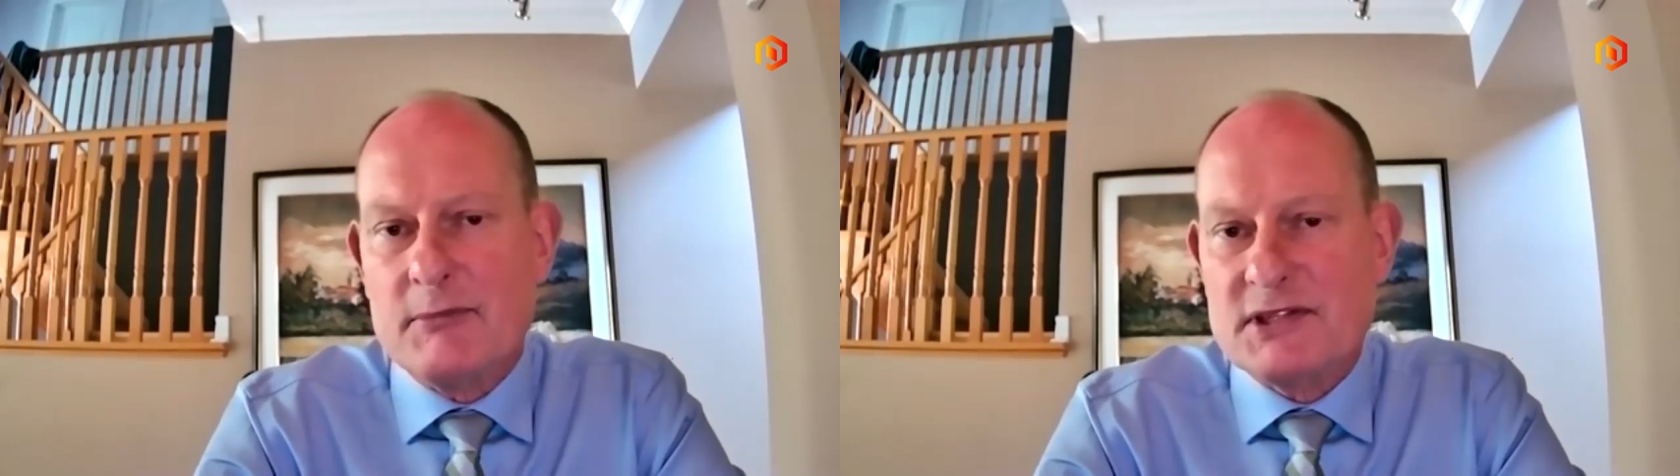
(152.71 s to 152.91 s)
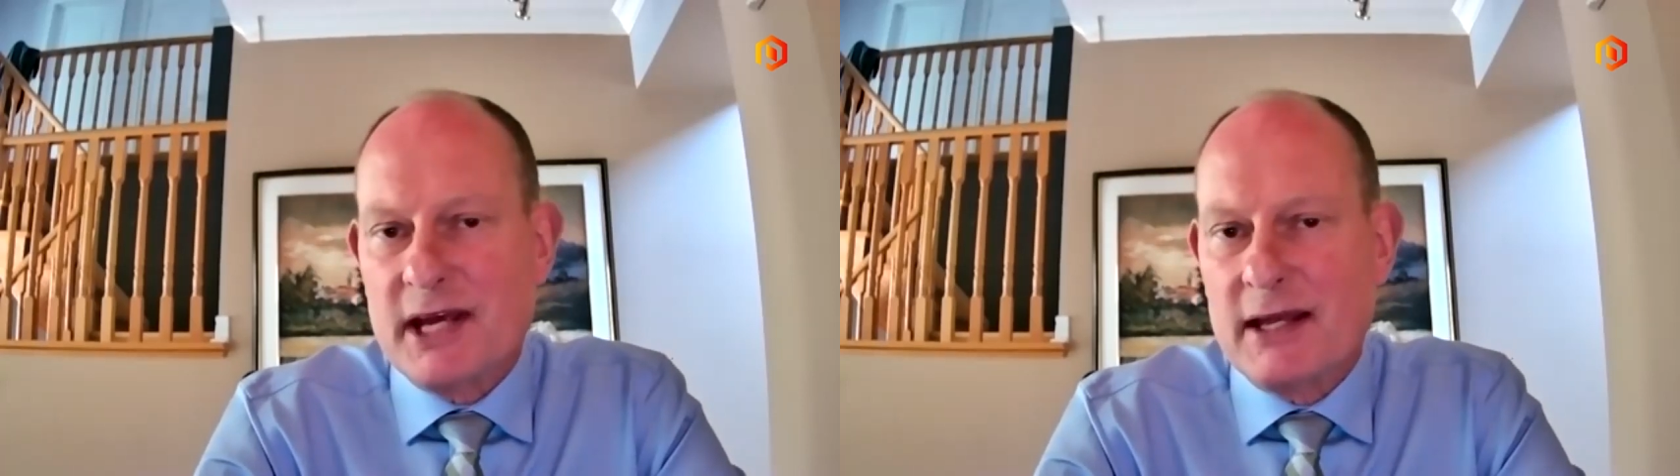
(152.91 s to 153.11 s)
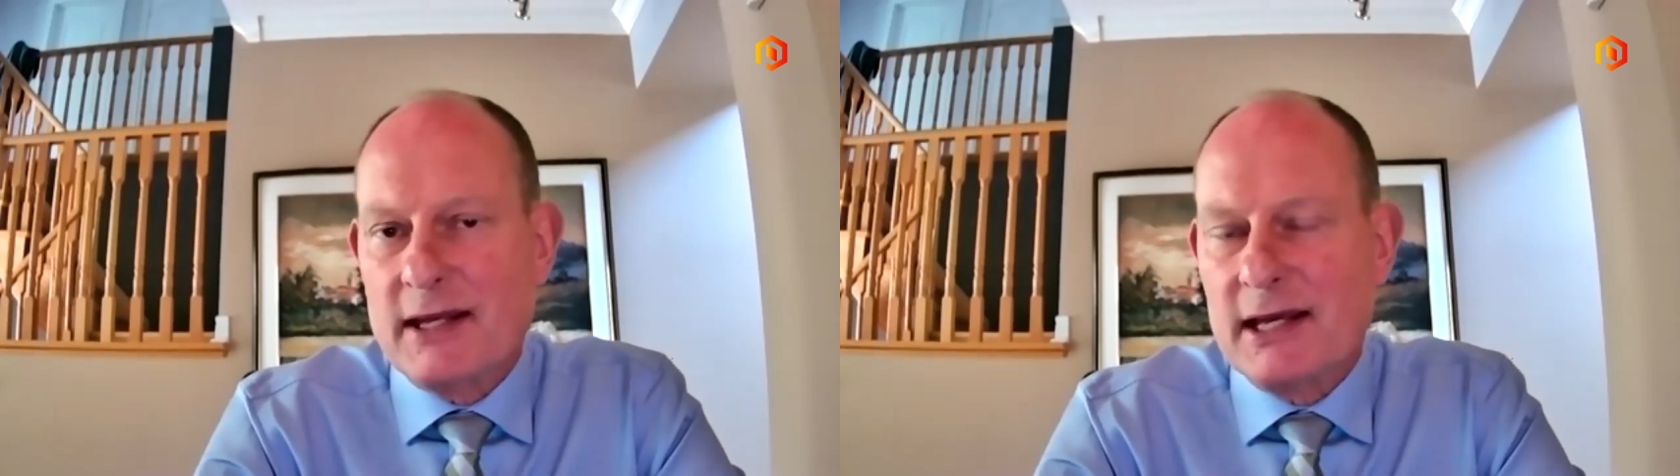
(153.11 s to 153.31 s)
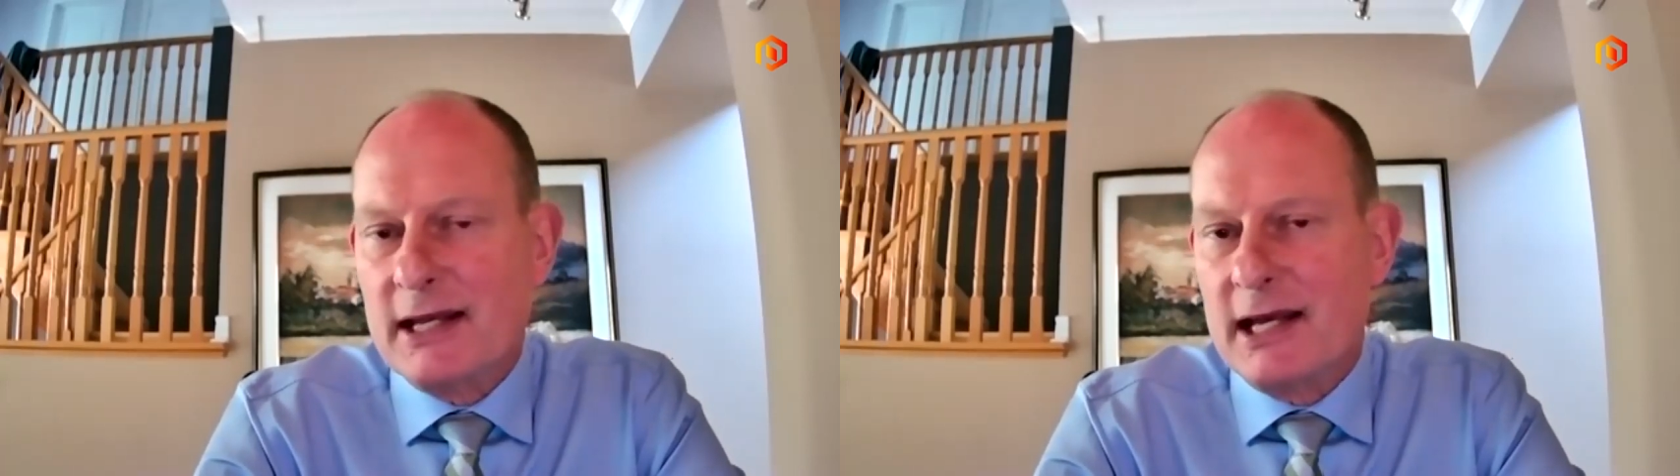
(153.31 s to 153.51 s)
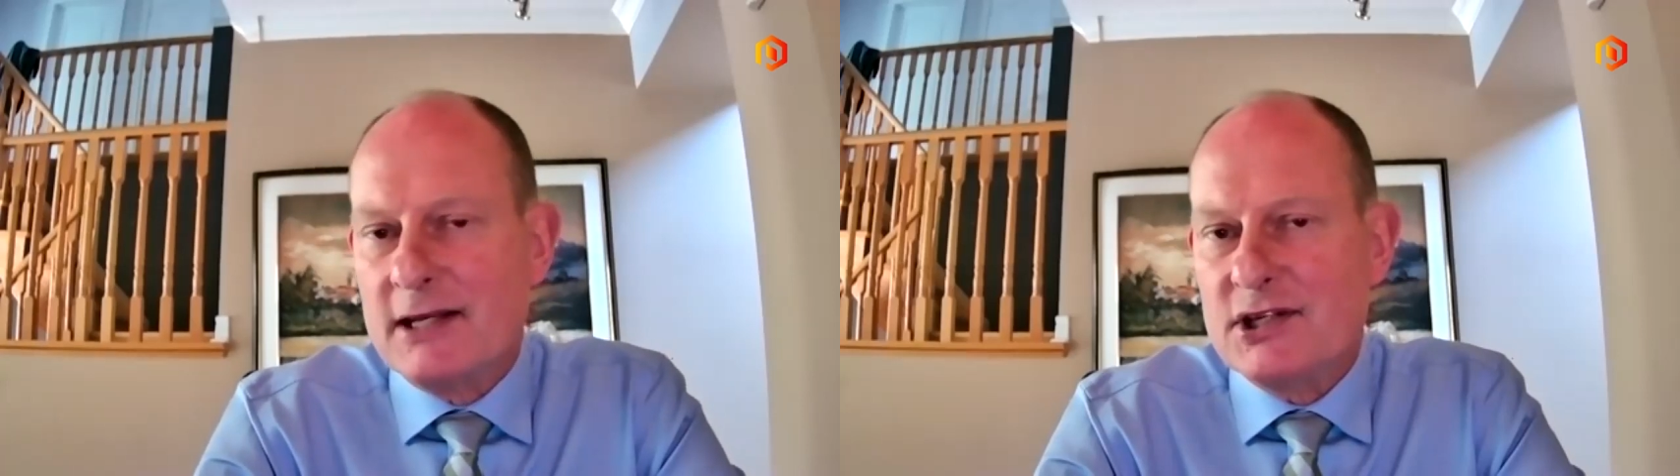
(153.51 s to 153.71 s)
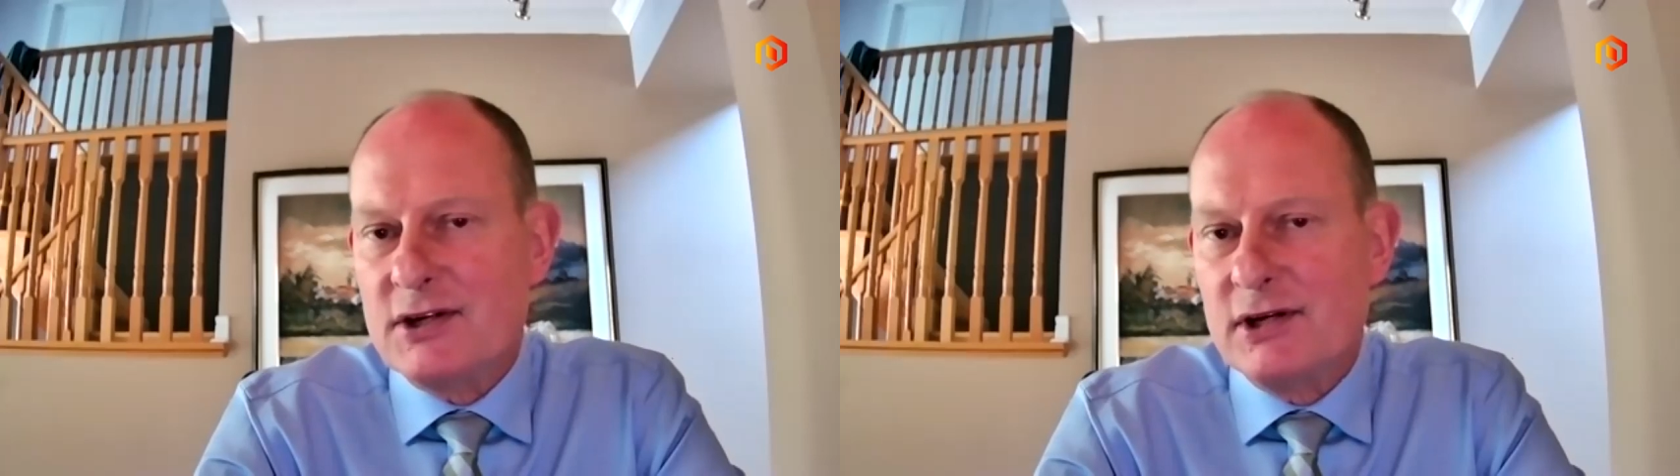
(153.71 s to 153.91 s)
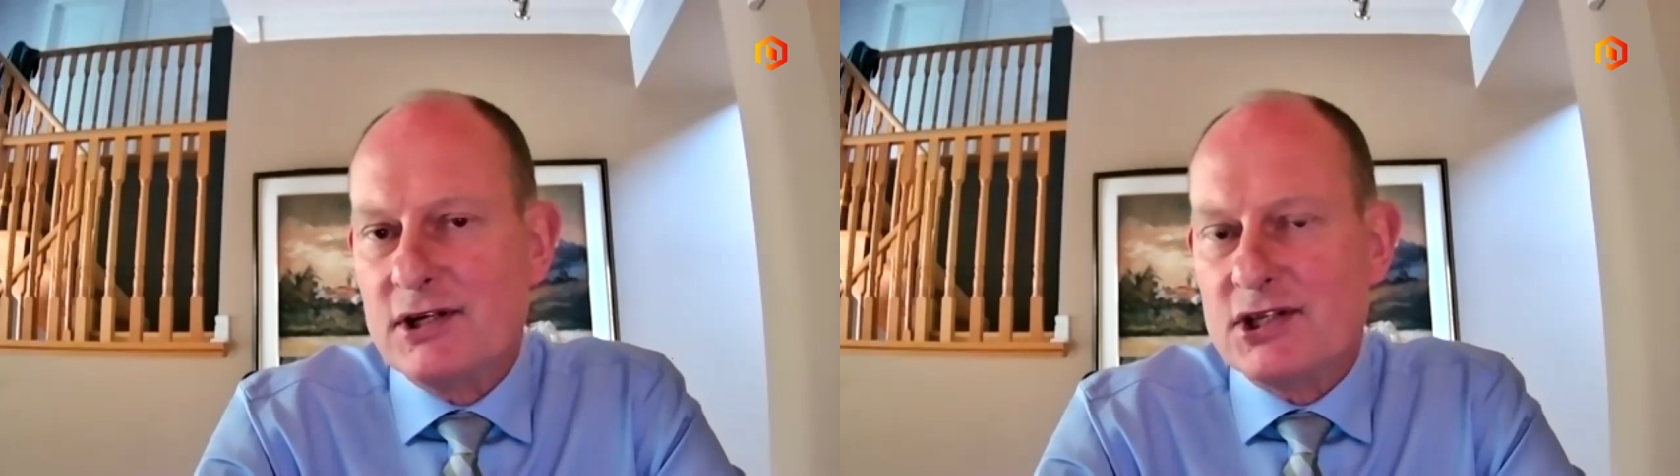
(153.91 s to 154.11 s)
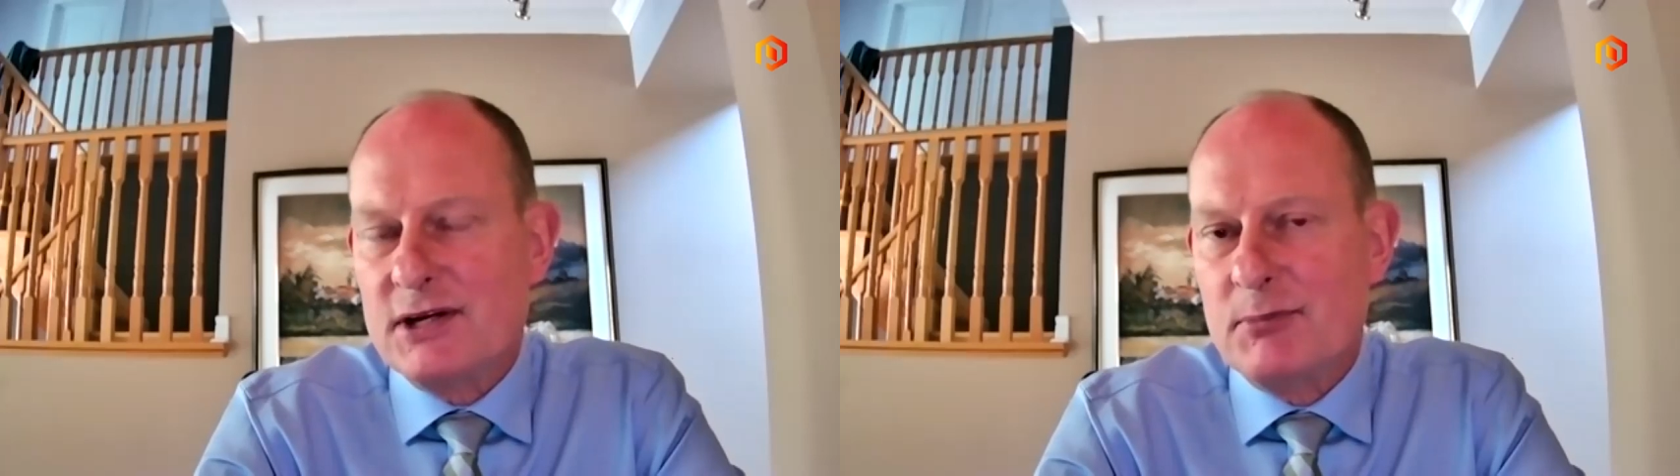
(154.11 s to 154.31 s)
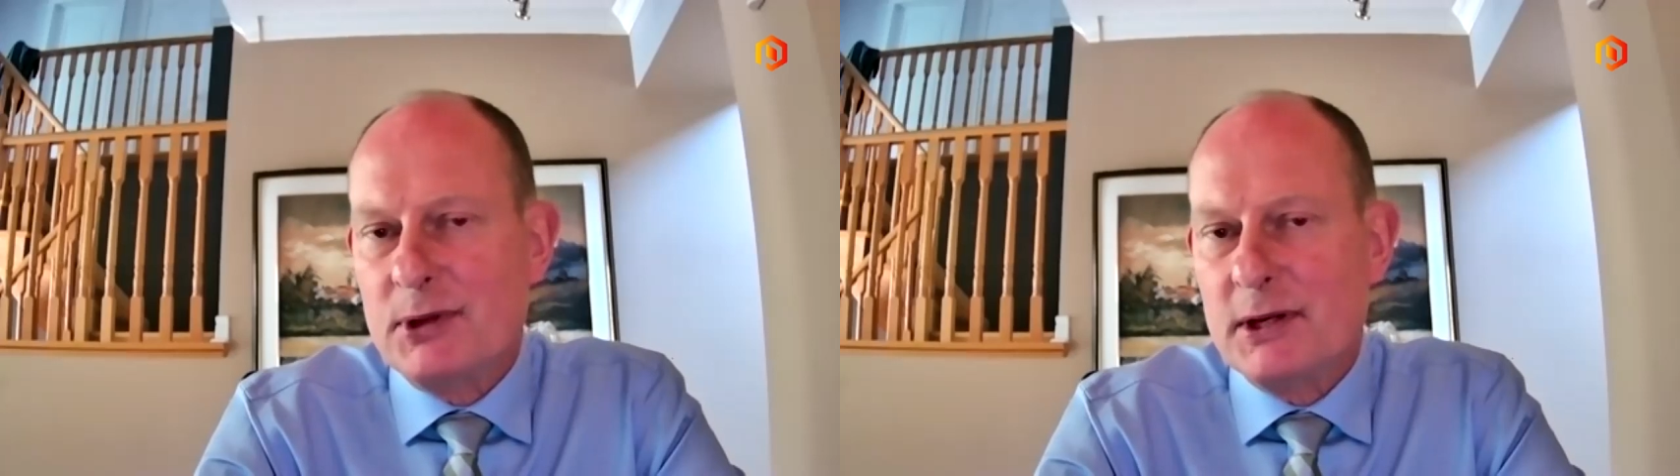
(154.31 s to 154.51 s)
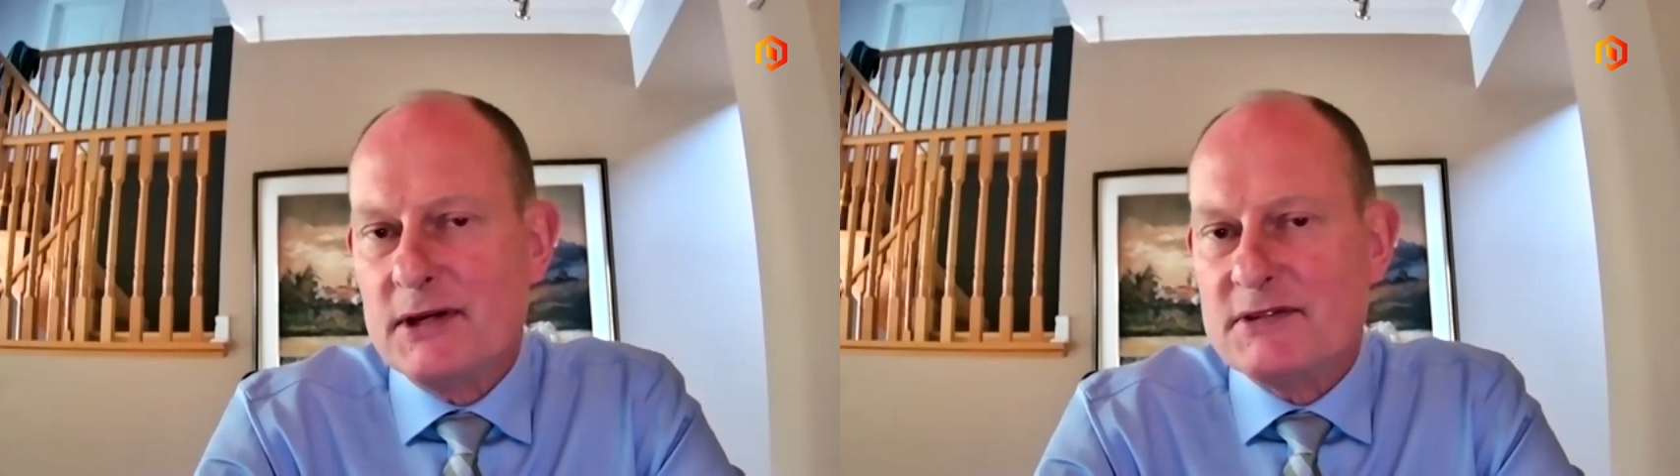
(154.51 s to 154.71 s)
Tsenken and
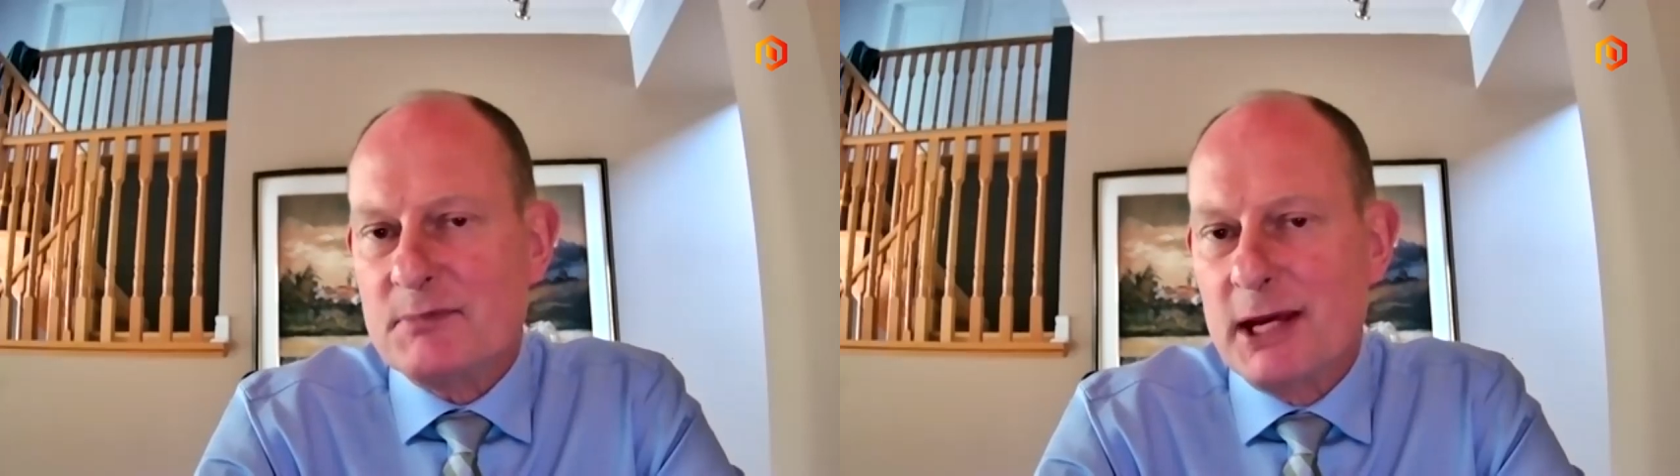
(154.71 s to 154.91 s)
Tiria-Shimpia is